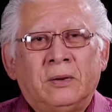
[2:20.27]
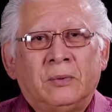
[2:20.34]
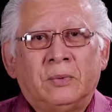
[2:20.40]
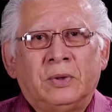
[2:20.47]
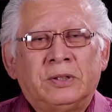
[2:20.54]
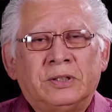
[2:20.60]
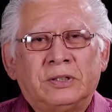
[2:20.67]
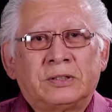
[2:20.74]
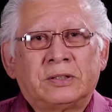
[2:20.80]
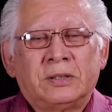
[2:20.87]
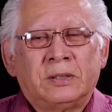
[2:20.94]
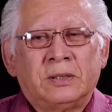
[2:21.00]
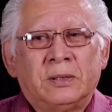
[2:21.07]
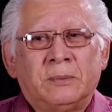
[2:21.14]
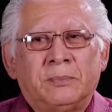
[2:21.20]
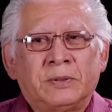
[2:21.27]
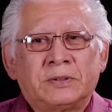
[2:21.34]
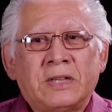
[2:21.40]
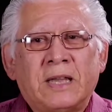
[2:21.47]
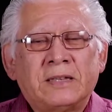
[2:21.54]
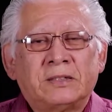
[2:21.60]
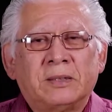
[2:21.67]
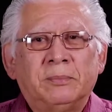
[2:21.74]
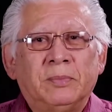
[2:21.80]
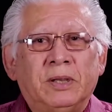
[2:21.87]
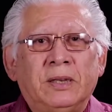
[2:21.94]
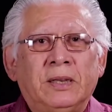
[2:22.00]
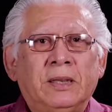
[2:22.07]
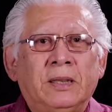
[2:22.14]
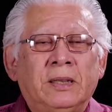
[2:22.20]
we're just, besides the
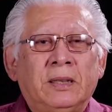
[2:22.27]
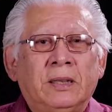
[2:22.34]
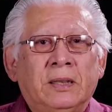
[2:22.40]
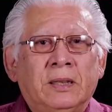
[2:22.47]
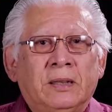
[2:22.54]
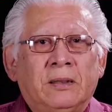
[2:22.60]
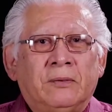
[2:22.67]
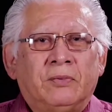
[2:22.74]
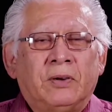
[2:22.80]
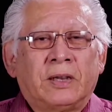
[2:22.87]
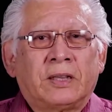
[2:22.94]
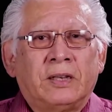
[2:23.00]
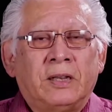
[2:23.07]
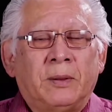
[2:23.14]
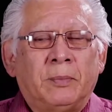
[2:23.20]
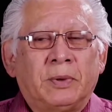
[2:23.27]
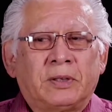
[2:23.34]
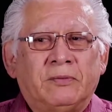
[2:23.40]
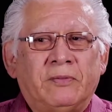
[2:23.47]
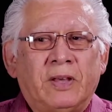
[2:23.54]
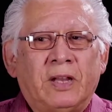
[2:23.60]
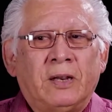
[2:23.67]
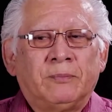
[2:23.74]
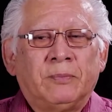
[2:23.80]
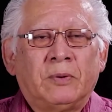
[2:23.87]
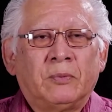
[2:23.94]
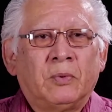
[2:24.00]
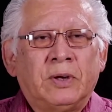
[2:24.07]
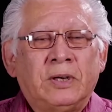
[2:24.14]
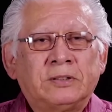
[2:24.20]
money for economic
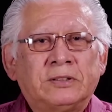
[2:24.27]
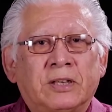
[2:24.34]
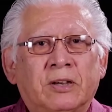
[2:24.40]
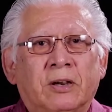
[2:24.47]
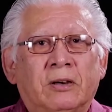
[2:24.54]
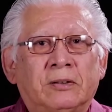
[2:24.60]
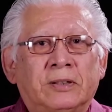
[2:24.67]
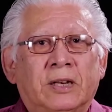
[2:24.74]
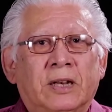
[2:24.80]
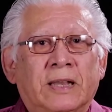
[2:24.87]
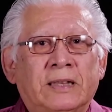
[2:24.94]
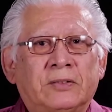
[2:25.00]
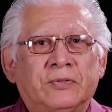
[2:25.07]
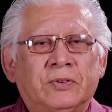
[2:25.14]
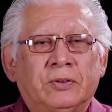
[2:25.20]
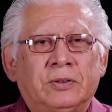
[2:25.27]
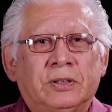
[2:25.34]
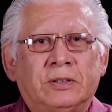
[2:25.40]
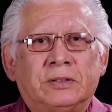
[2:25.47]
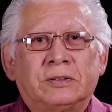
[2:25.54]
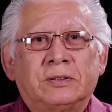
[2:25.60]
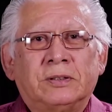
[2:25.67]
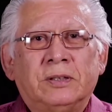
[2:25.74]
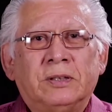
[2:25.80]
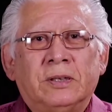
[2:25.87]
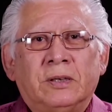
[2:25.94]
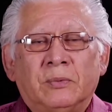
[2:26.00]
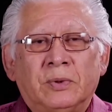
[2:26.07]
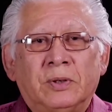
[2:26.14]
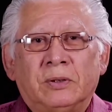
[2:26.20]
development, where has it gone in the last few years?
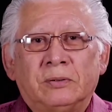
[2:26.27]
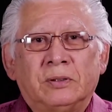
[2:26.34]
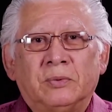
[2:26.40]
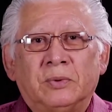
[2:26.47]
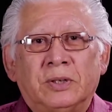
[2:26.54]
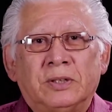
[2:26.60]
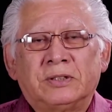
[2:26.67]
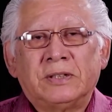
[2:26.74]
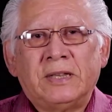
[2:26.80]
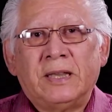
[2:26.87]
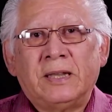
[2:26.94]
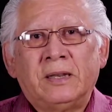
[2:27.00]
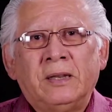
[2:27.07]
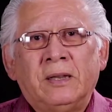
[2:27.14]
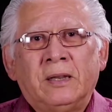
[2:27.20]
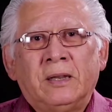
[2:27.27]
We don't know where it's at,